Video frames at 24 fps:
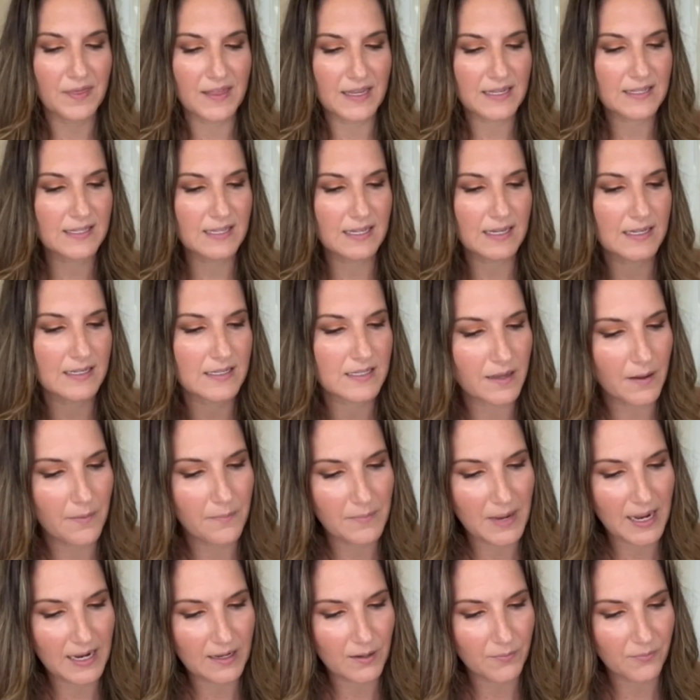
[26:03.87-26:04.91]
This is
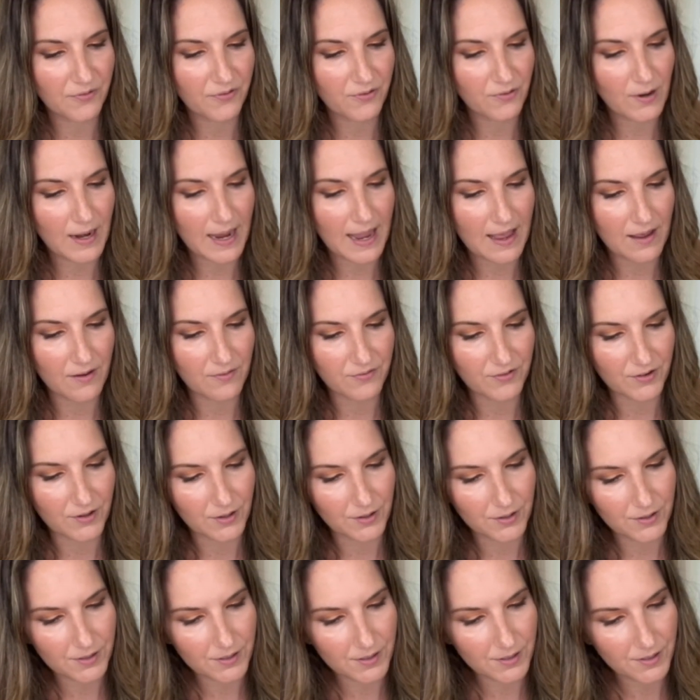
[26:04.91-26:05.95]
Makeup
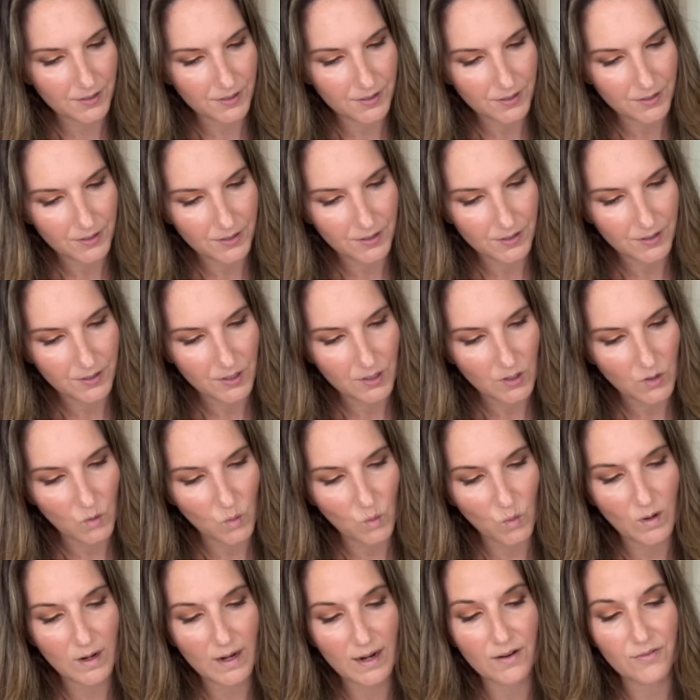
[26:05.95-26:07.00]
Forever,
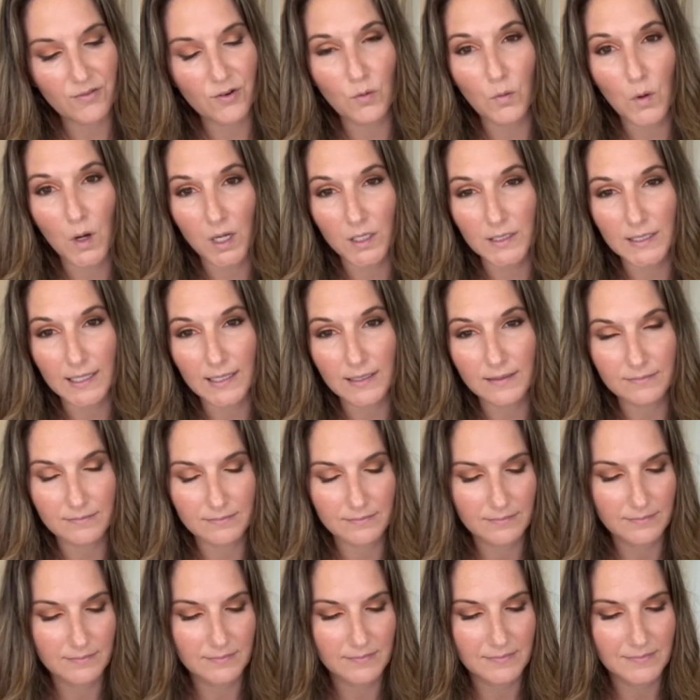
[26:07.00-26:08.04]
whatever walnut.
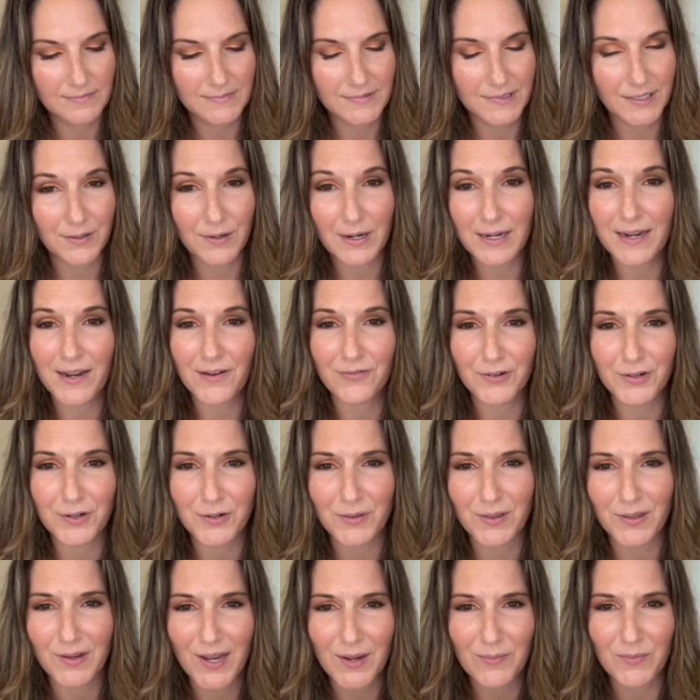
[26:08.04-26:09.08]
I never knew
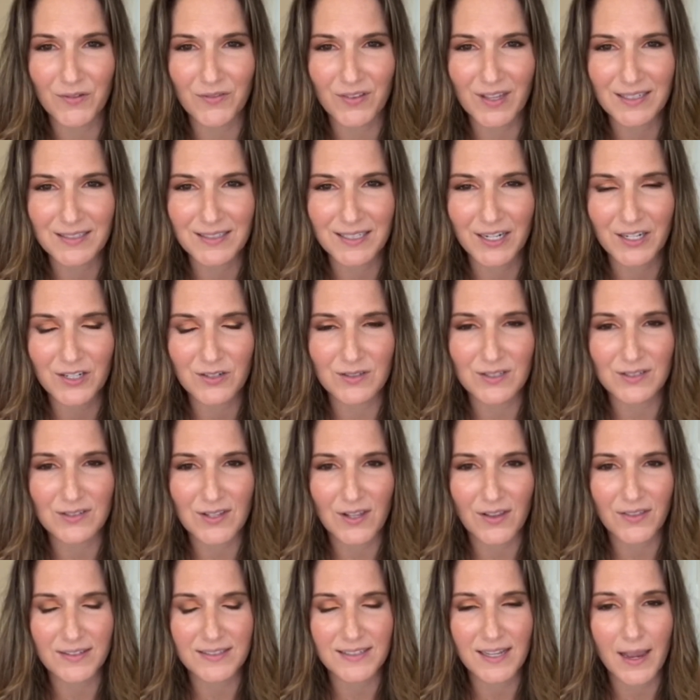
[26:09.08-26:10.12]
the name of this and I use this
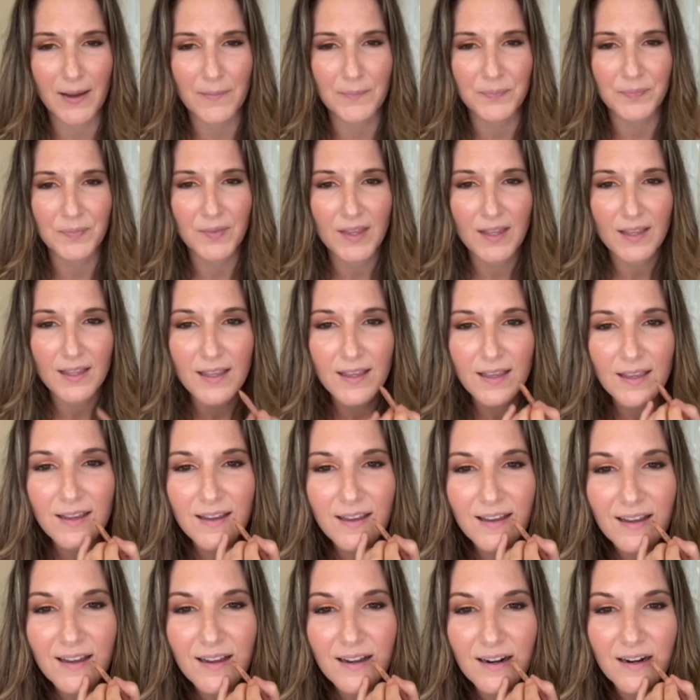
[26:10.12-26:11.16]
all the time.
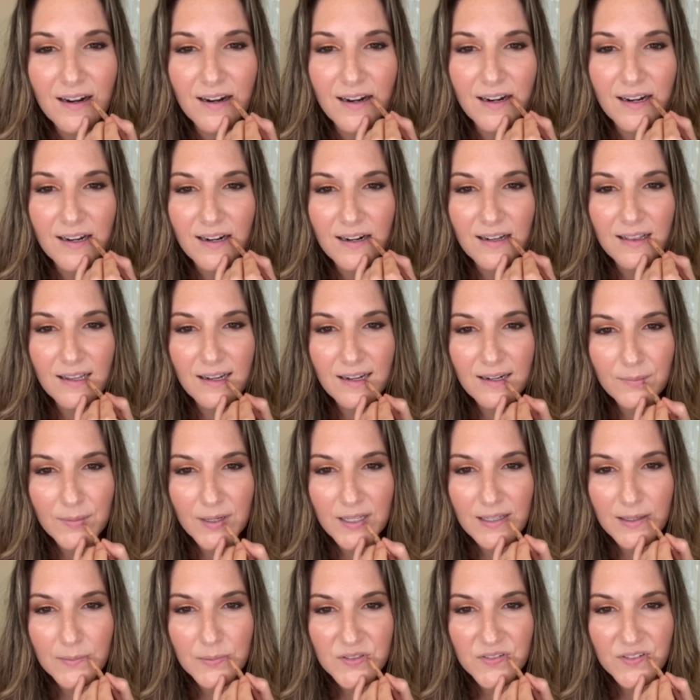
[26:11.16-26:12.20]
All right, gonna line my
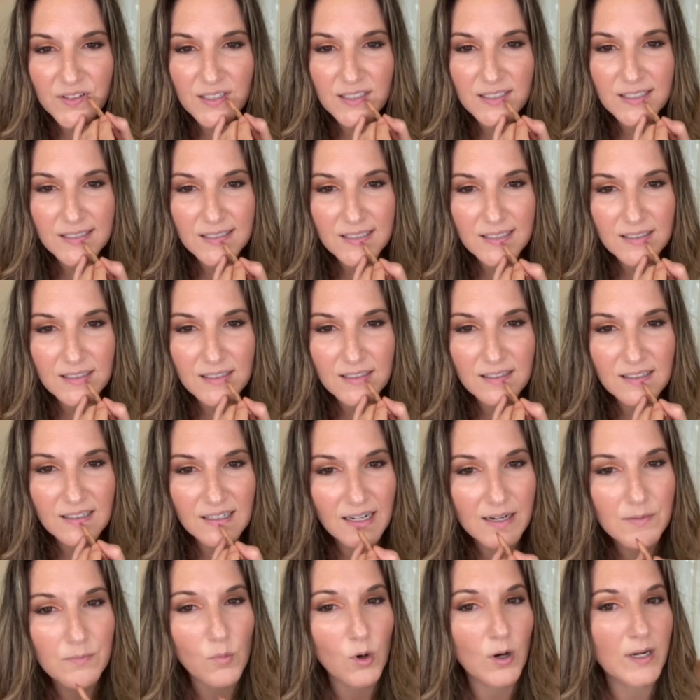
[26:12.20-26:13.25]
lips first.
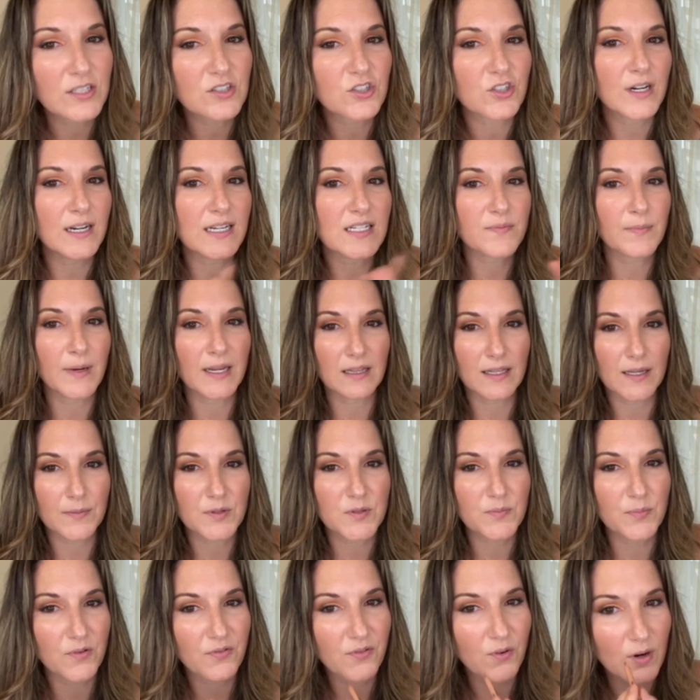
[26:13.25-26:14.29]
I moisturized my
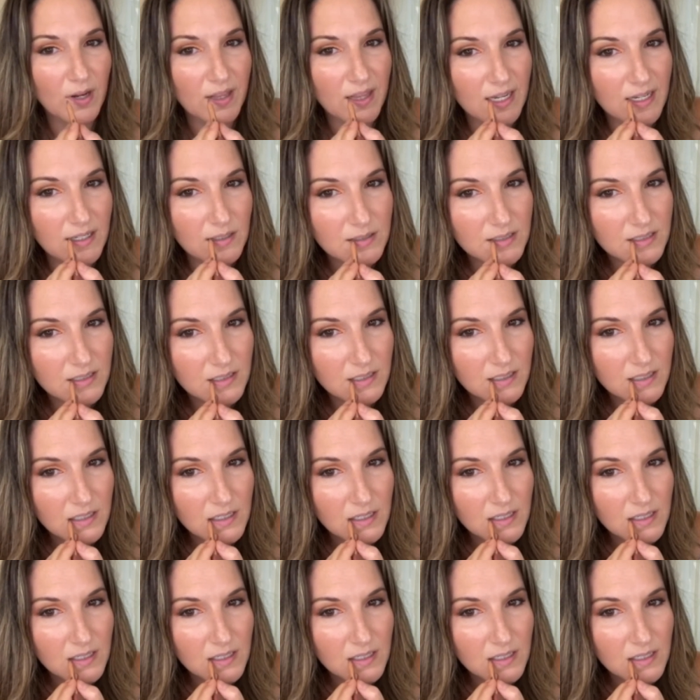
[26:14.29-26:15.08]
lips before this.